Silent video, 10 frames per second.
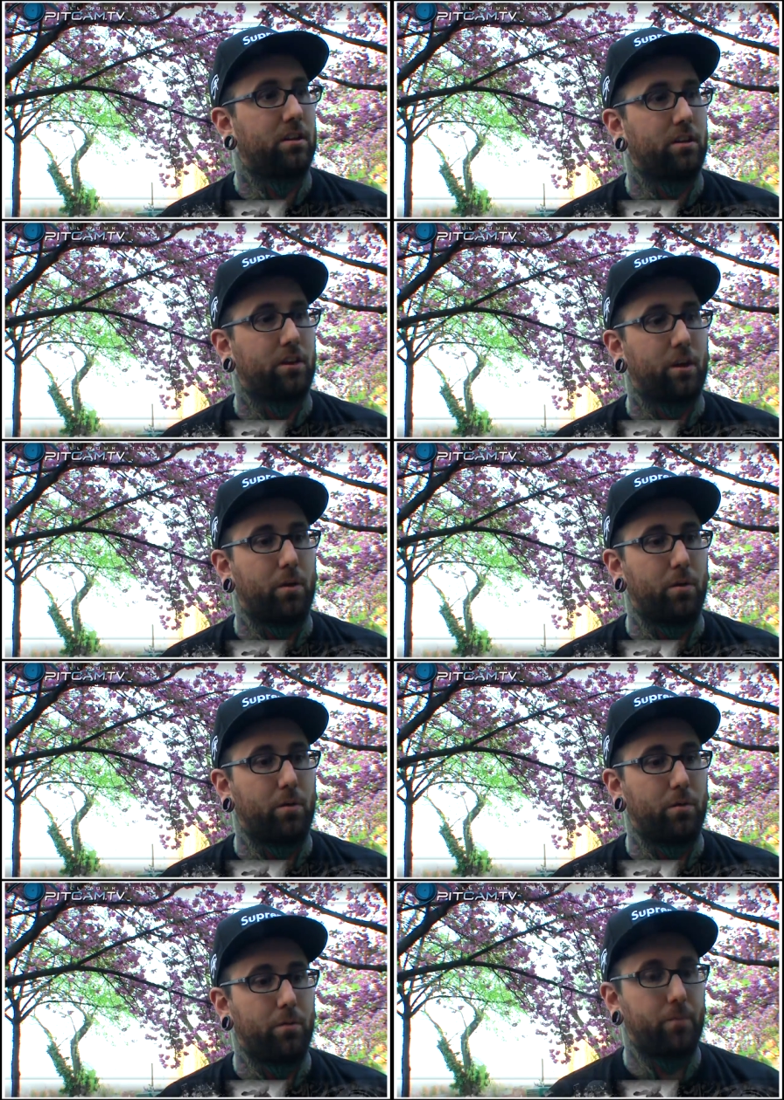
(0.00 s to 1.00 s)
you know,
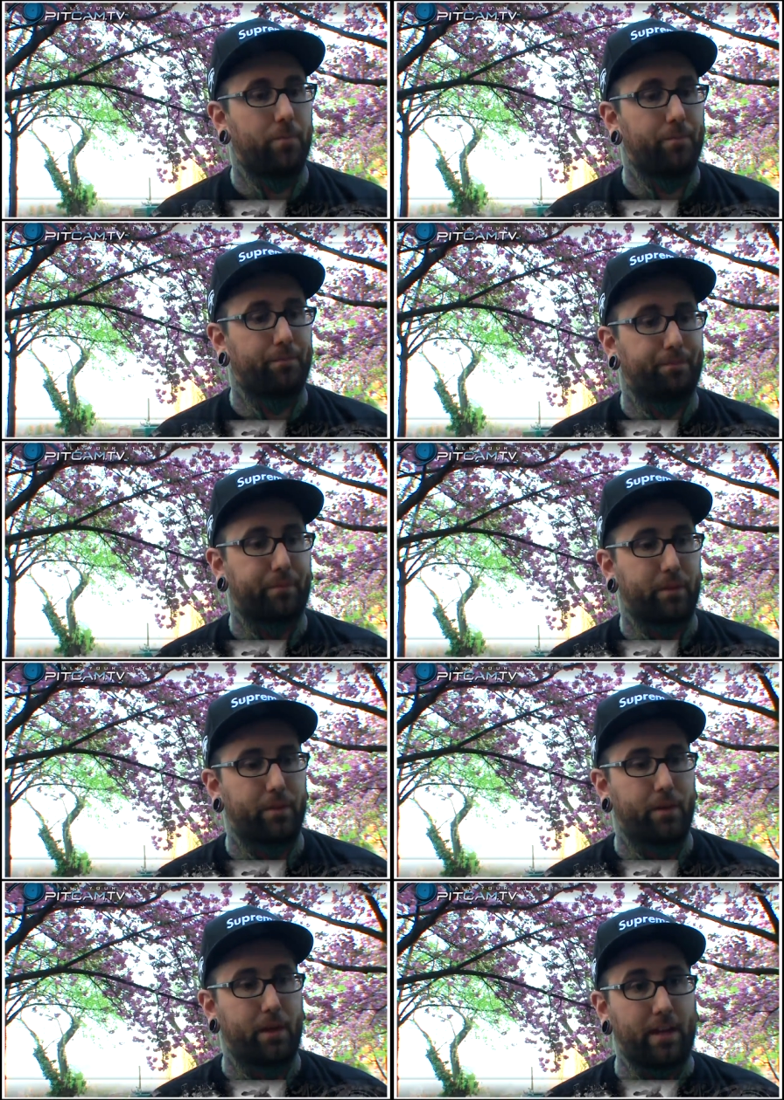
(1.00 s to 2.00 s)

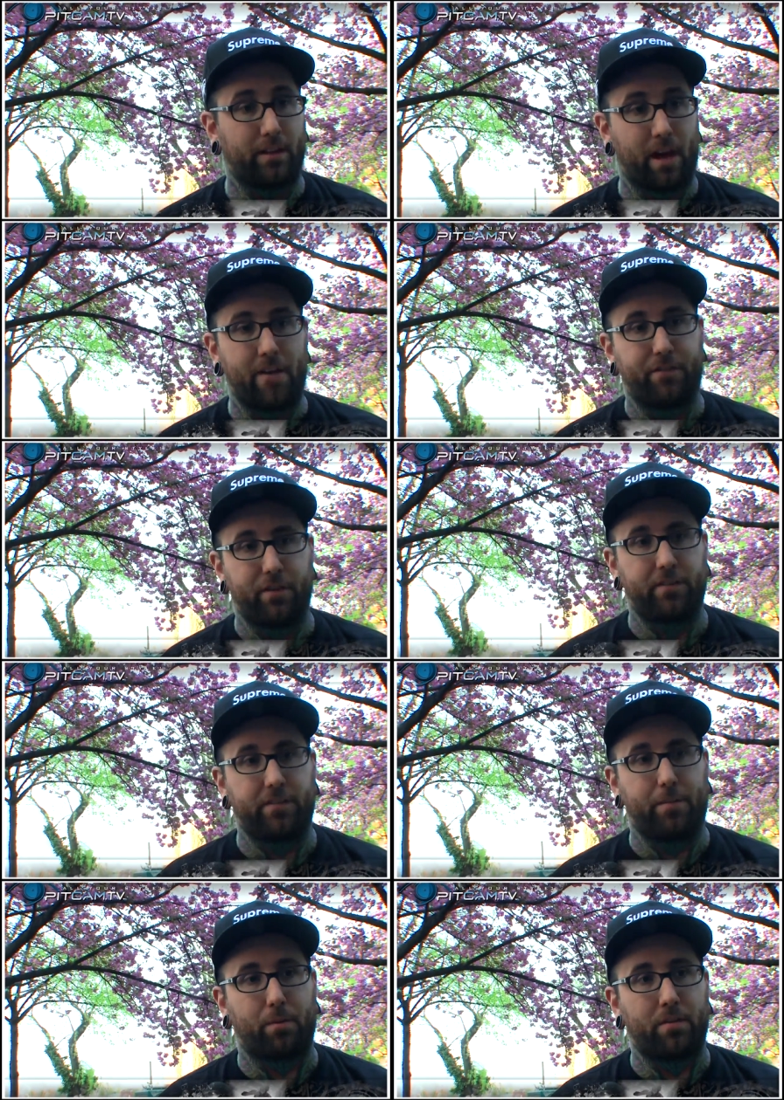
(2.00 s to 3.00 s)
in life there's a
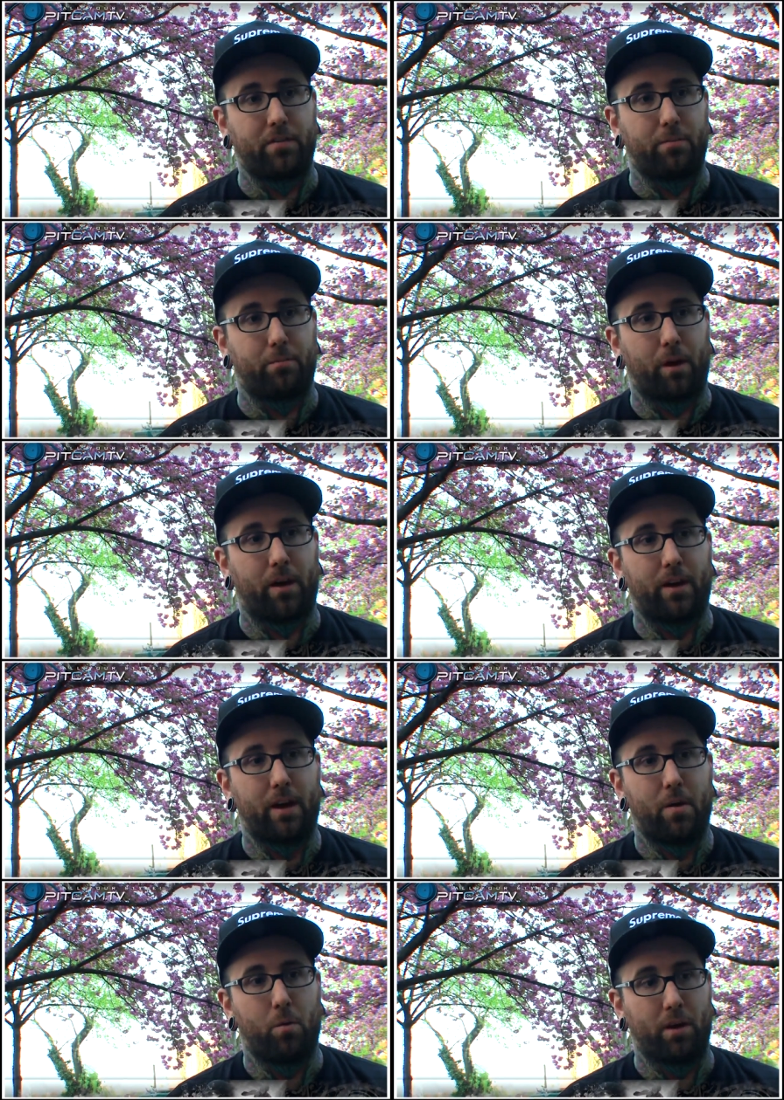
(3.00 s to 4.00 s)
separation, but
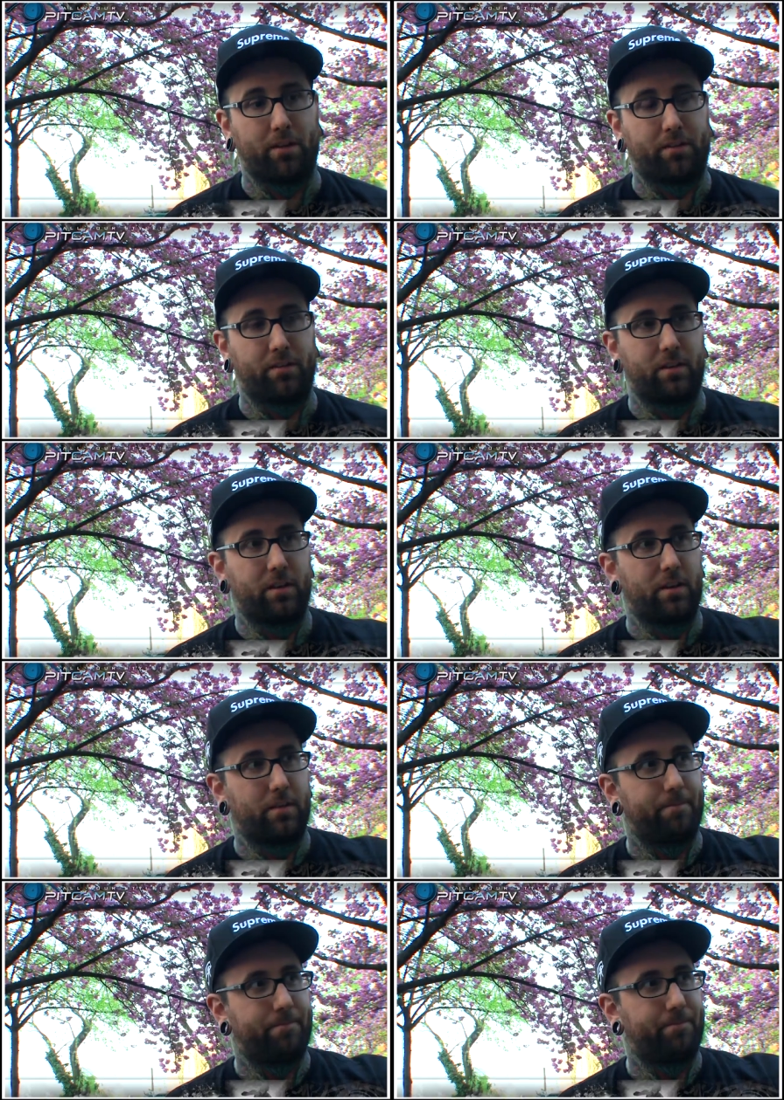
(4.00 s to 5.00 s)
when it's
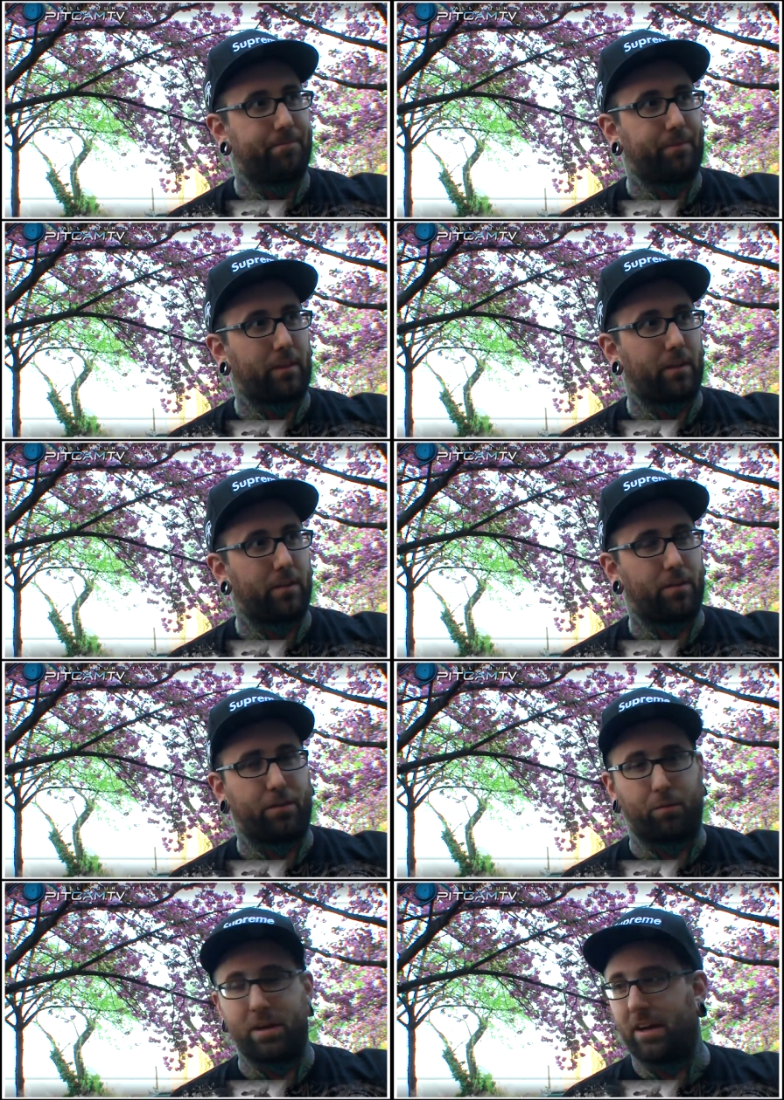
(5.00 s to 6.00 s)

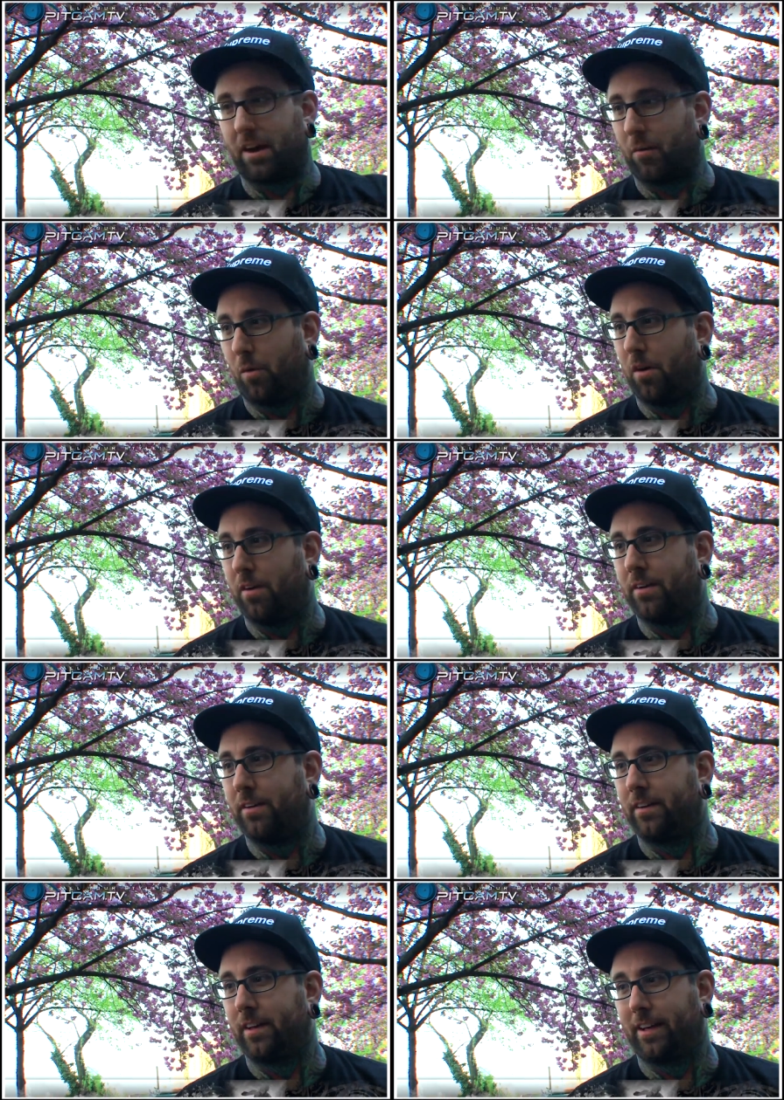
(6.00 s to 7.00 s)
3-on-1,
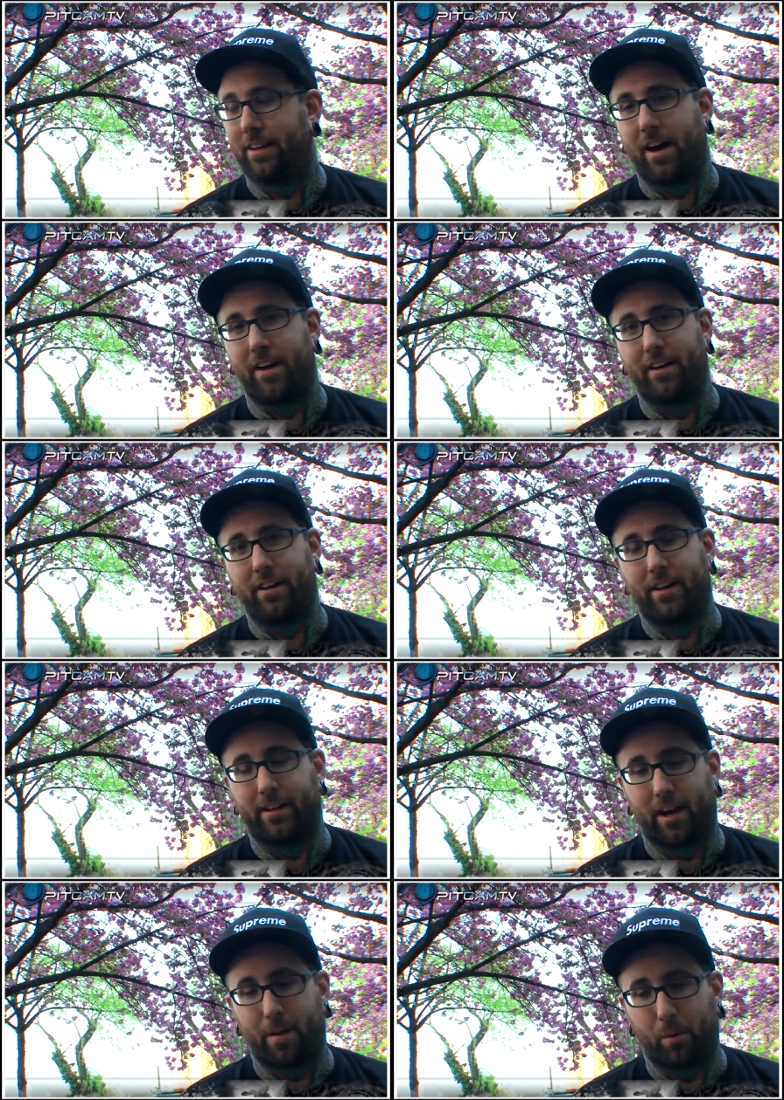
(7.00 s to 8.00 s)
it kind
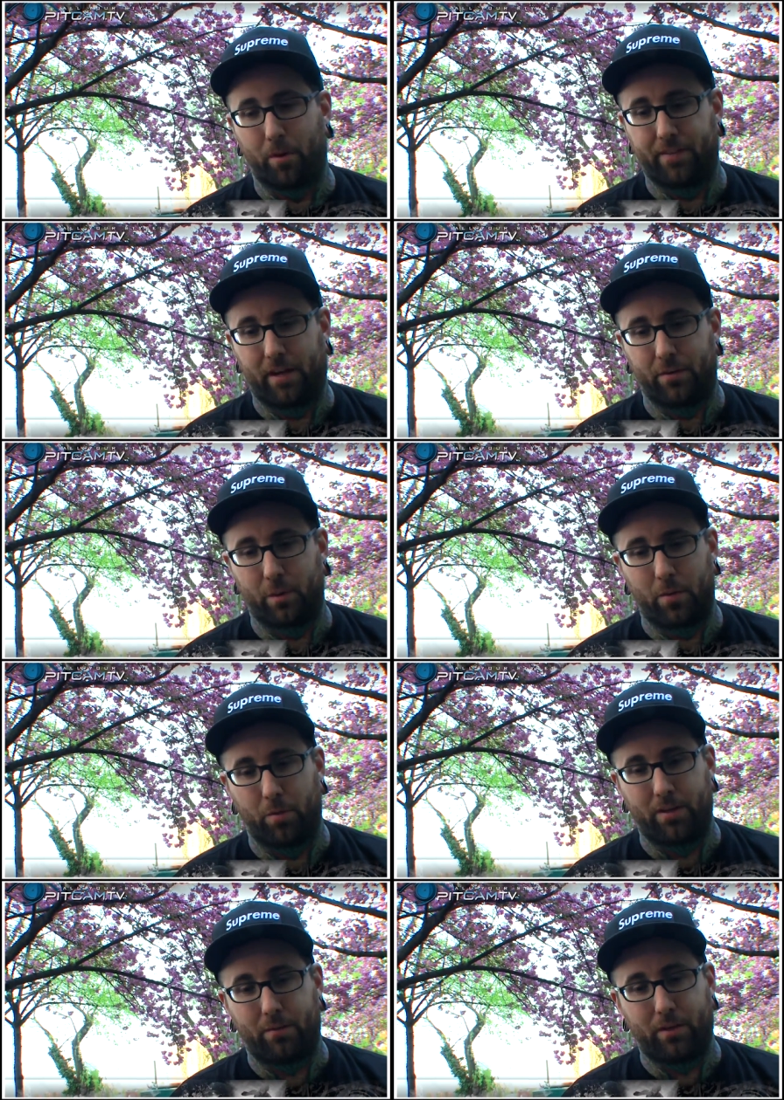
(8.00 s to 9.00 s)
of boils down to it. And
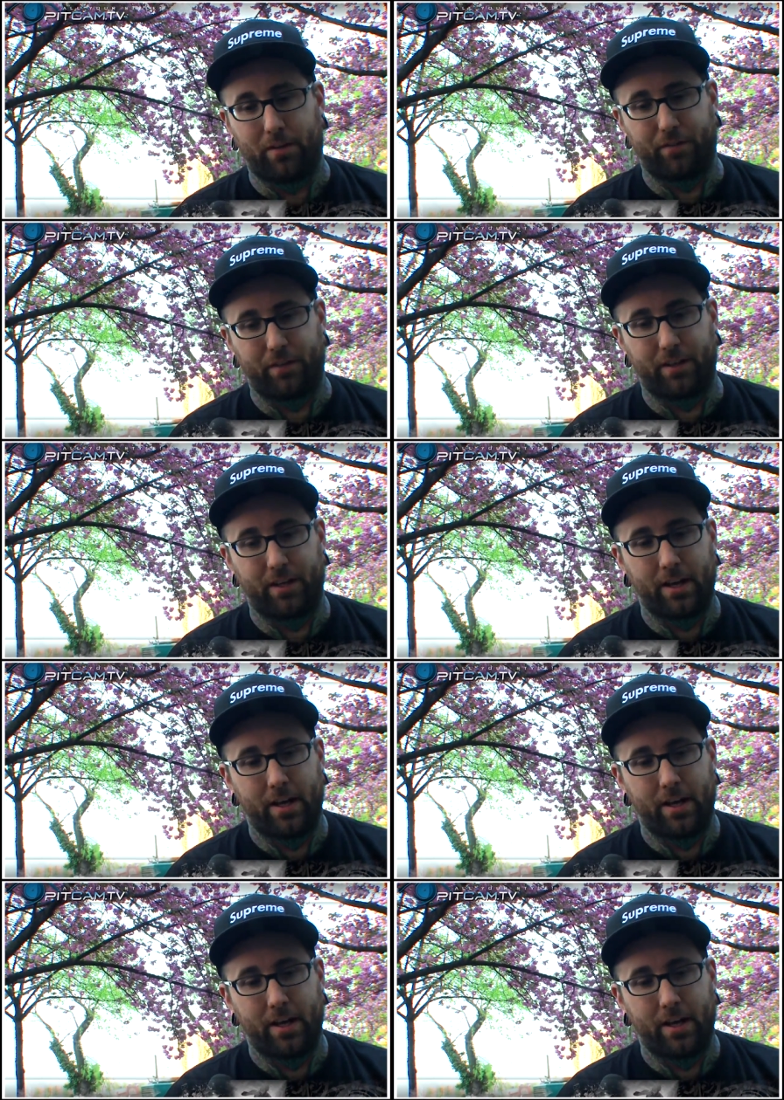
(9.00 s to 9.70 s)
we definitely,